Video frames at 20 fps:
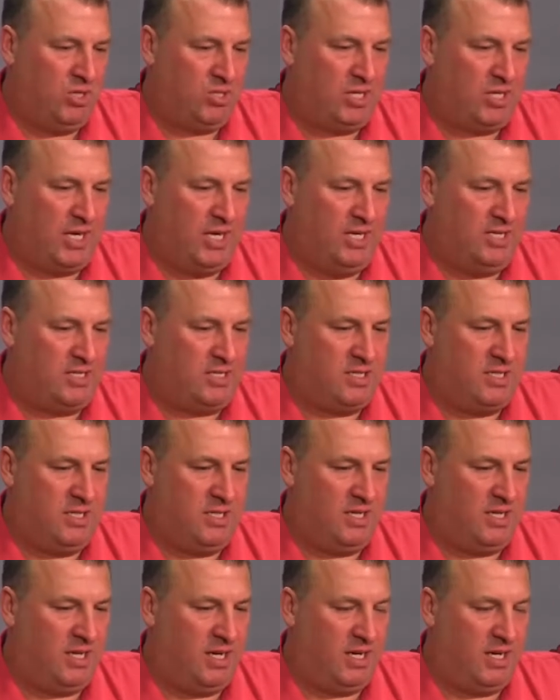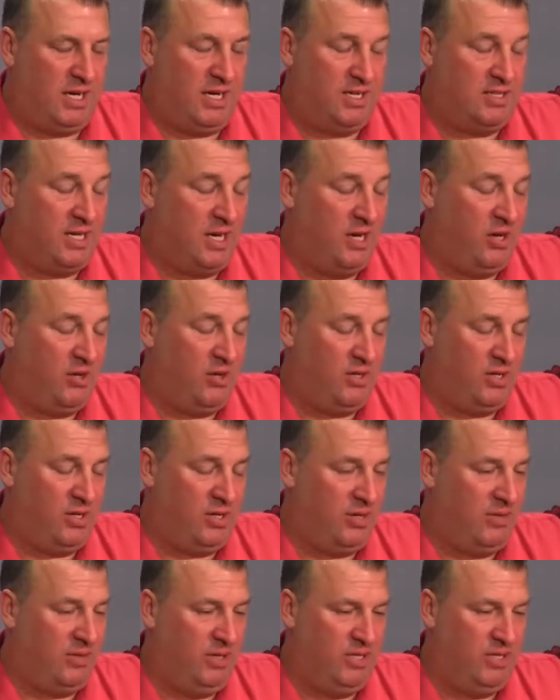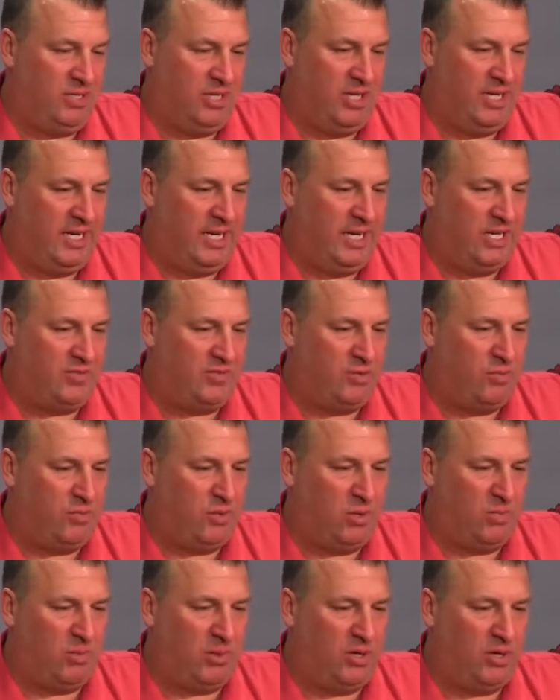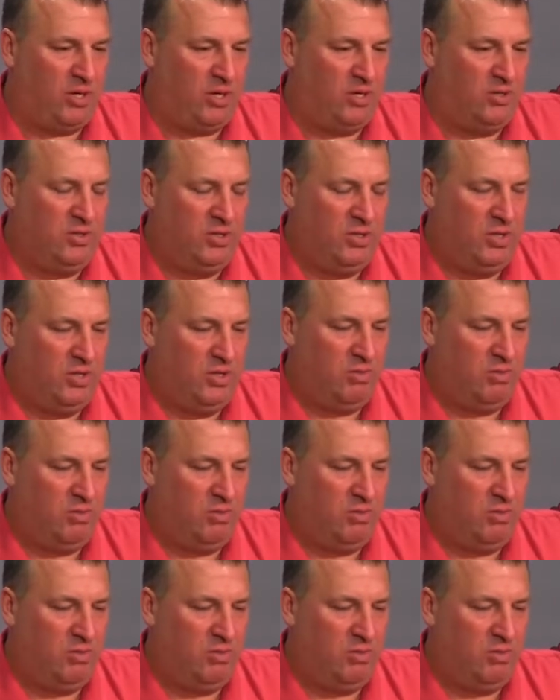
Ty's got a lot of talent. He's an engaged football player.